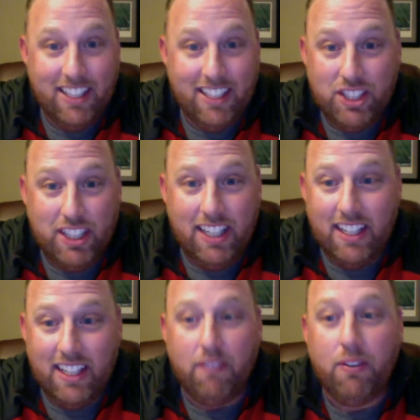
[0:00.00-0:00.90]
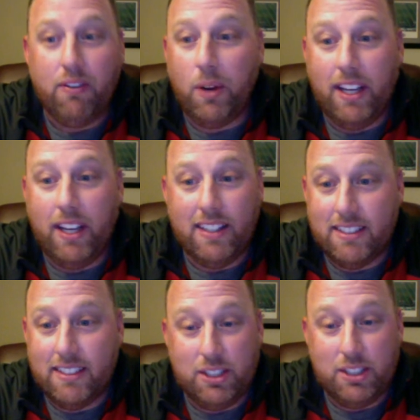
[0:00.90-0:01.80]
She avoided the
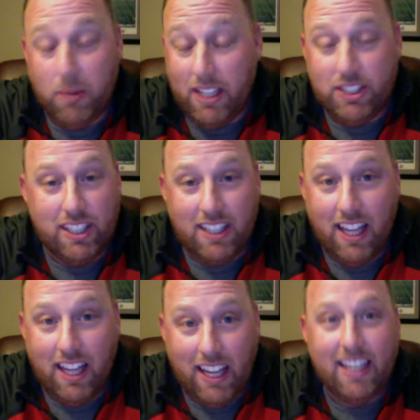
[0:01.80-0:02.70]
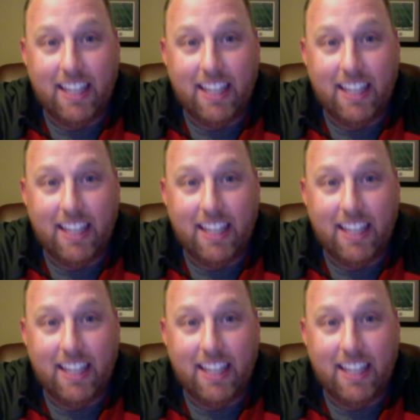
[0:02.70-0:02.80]
situation like